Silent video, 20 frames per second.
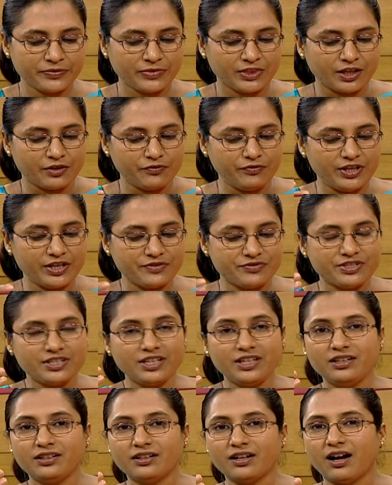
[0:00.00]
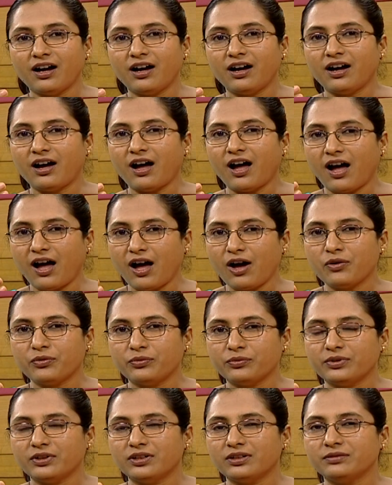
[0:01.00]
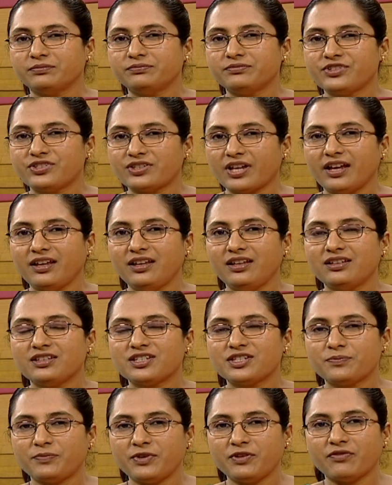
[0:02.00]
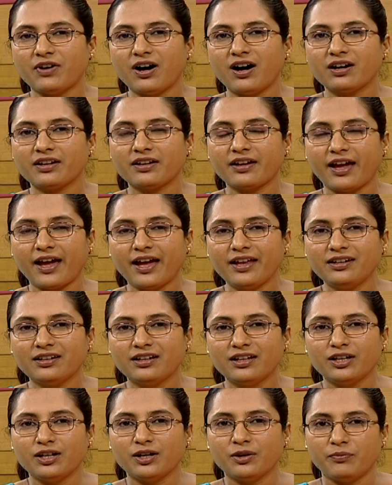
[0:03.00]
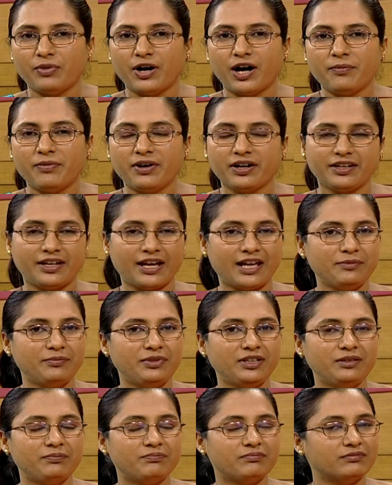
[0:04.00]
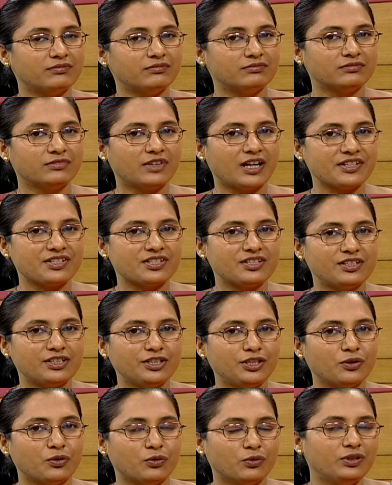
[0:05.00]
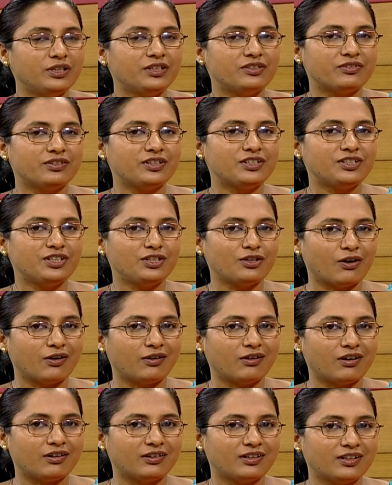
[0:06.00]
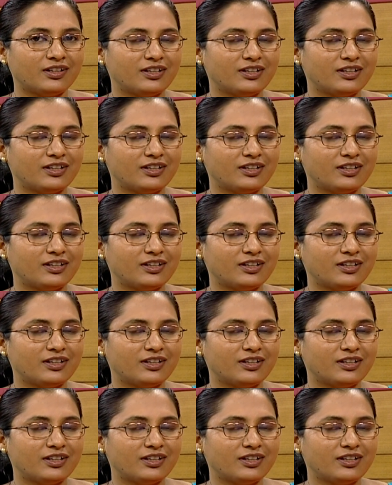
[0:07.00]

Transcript: We have seen how Said, Spivak and Bhabha can be considered the Holy Trinity or not.